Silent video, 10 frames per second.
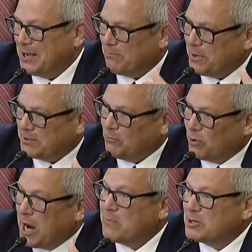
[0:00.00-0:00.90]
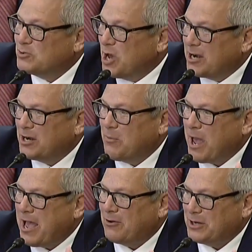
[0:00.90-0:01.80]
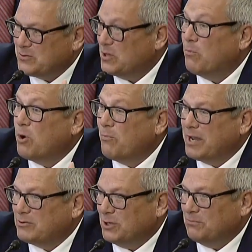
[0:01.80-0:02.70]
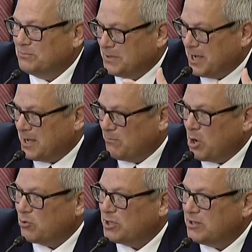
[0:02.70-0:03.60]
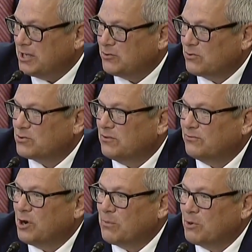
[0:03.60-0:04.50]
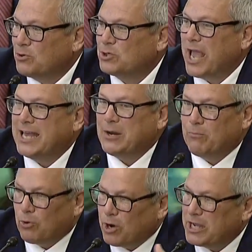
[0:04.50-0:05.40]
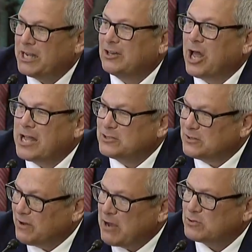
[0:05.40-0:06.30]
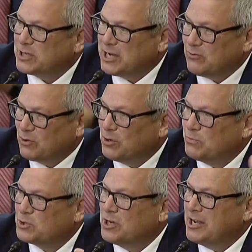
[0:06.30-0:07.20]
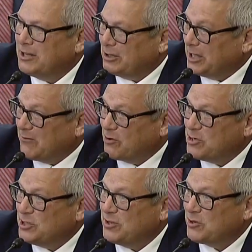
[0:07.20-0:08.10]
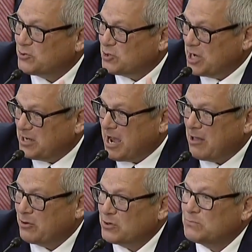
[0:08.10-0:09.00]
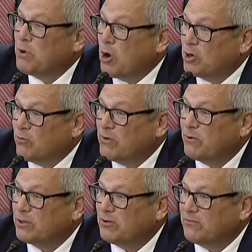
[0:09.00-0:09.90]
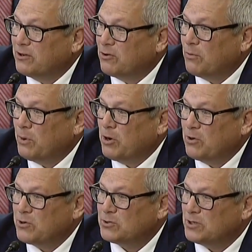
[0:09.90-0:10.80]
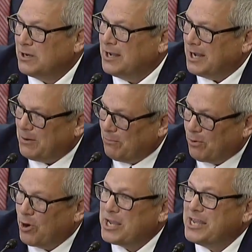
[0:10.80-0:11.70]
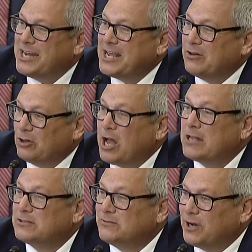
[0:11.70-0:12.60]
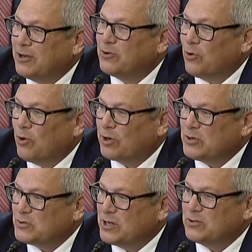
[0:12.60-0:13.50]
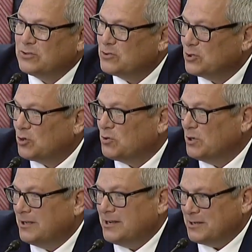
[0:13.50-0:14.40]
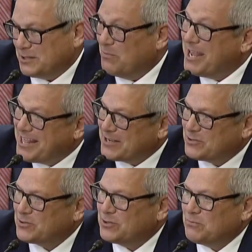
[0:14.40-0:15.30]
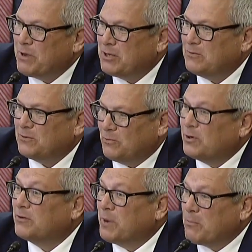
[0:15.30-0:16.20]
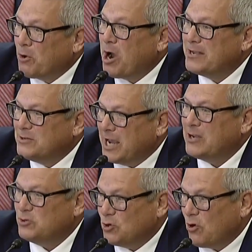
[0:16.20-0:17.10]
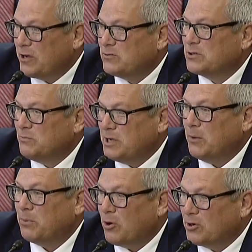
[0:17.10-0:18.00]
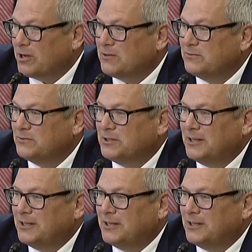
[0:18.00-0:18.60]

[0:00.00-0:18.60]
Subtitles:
But what I'm excited about is the momentum, both in the interest of farmers and in bringing lots of outside groups, mm-hmm. leveraging those state dollars, partnering with our federal partners, and bringing in lots of other organizations. So to me, that's been one of my pride and joys to be a mm-hmm. part of.